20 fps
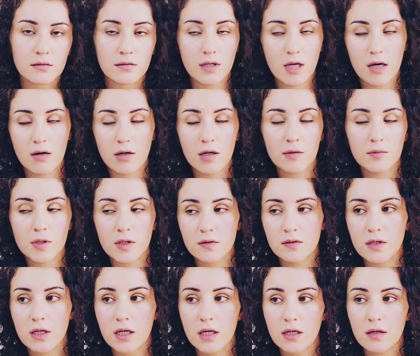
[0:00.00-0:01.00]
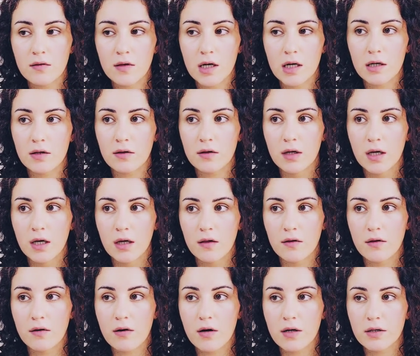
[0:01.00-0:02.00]
Now, I'm not saying that
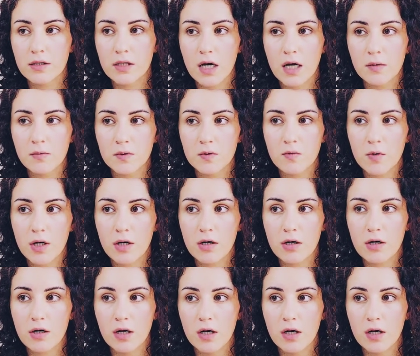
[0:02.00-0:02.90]
there are times where